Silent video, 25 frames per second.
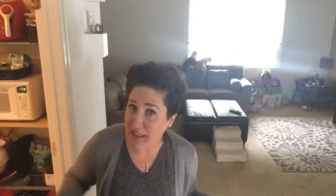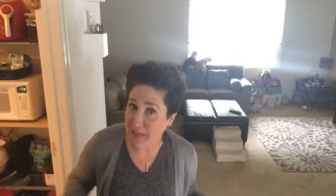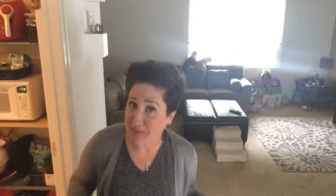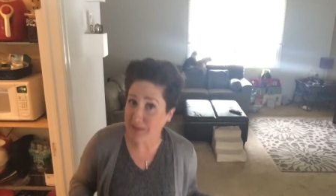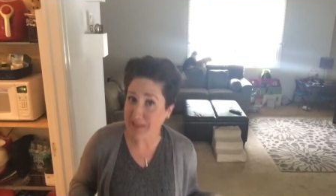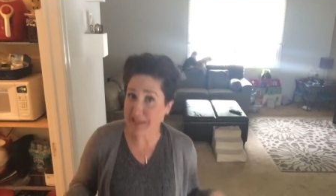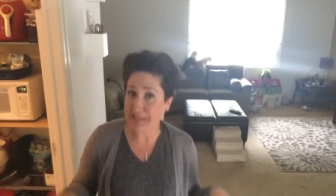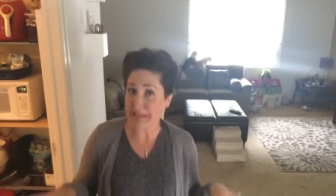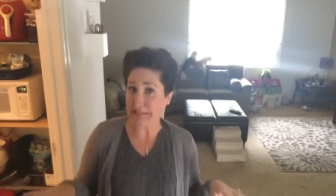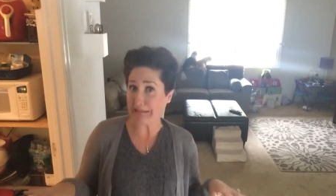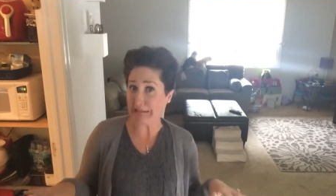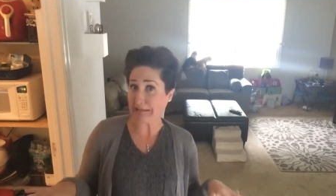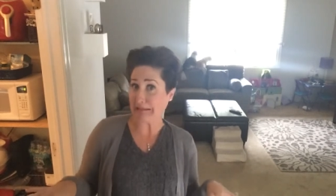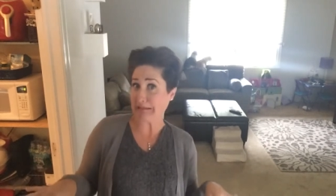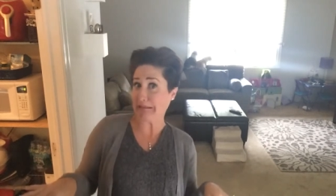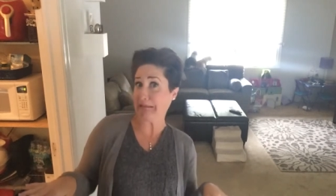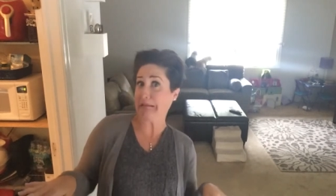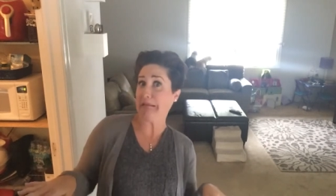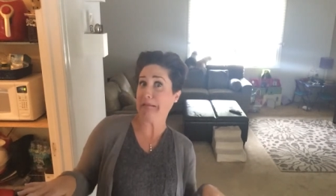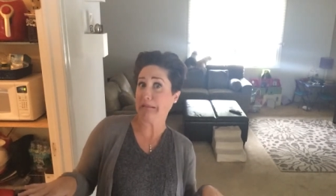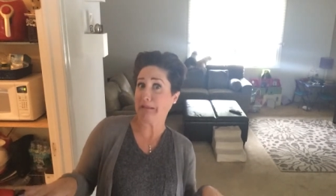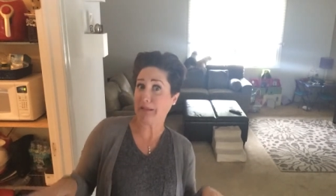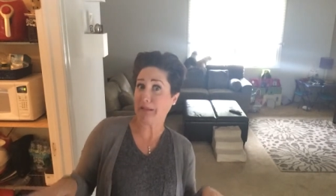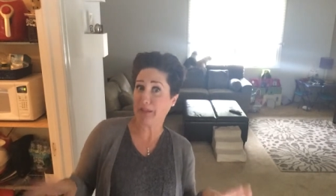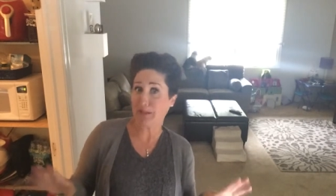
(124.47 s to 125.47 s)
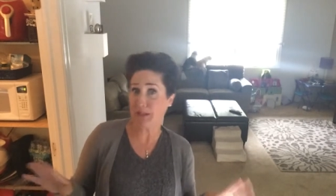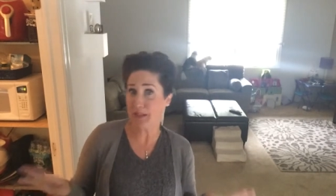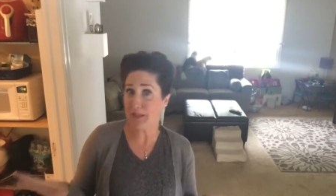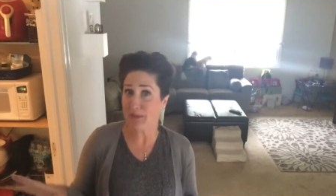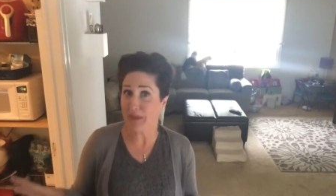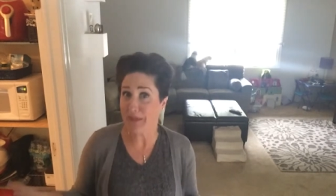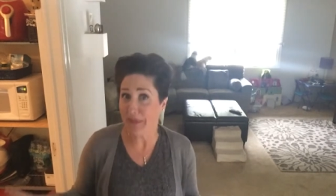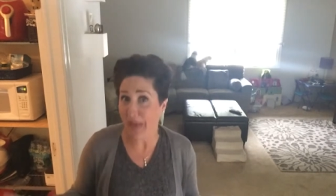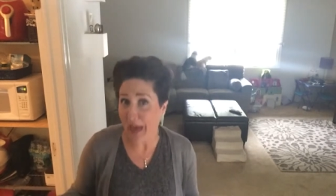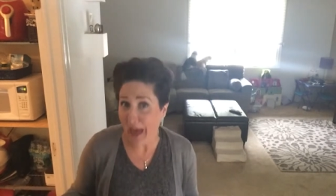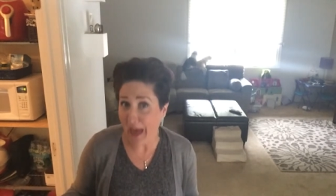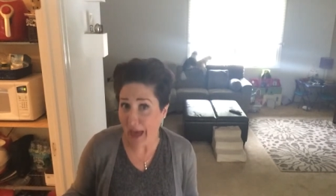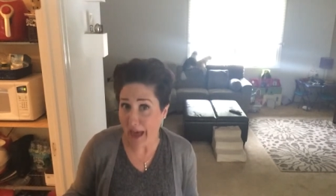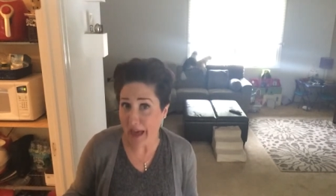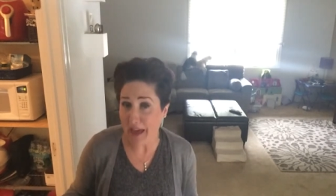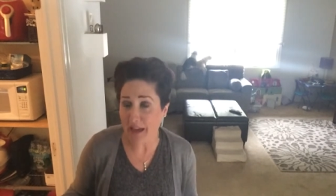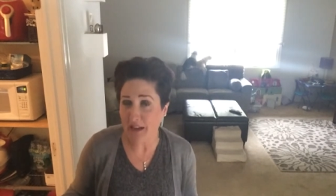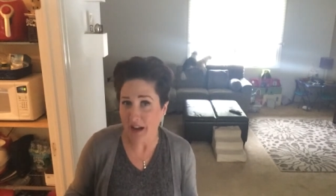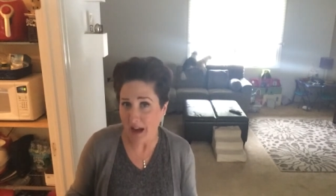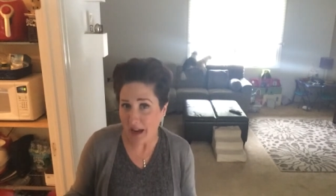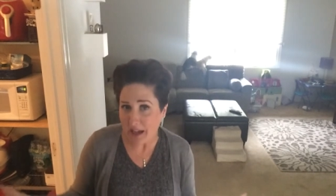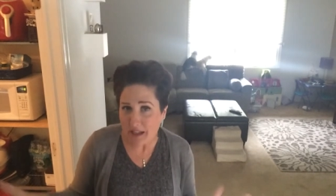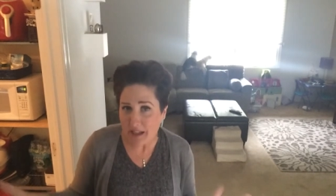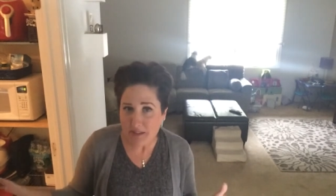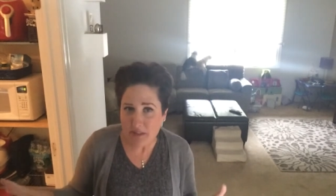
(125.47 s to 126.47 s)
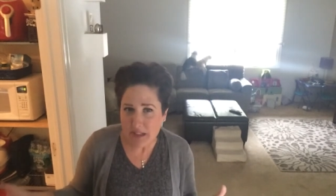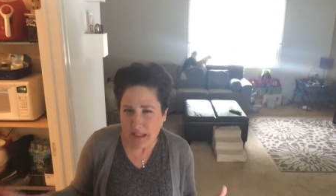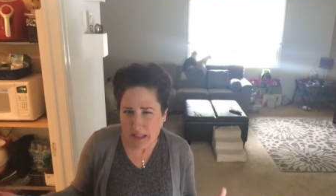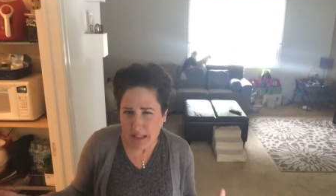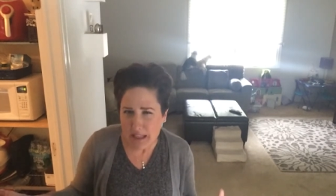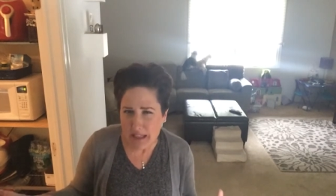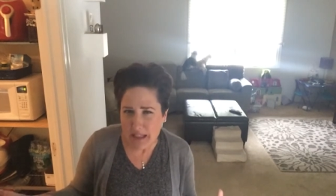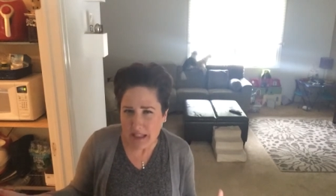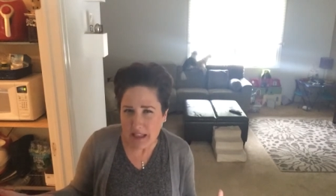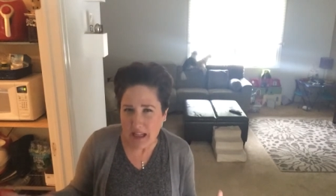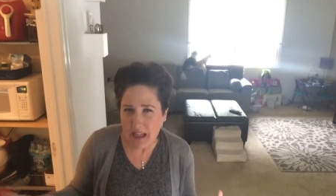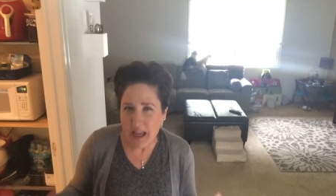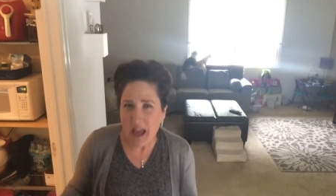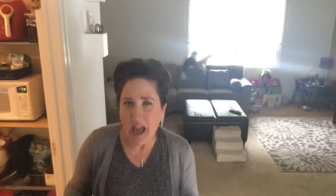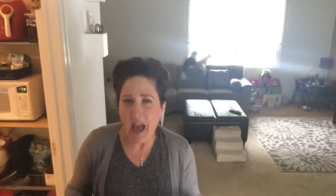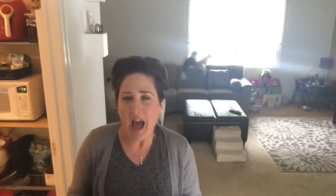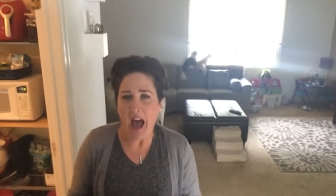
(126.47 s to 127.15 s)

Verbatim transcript: It was like, oh, you're doing that kind of a thing.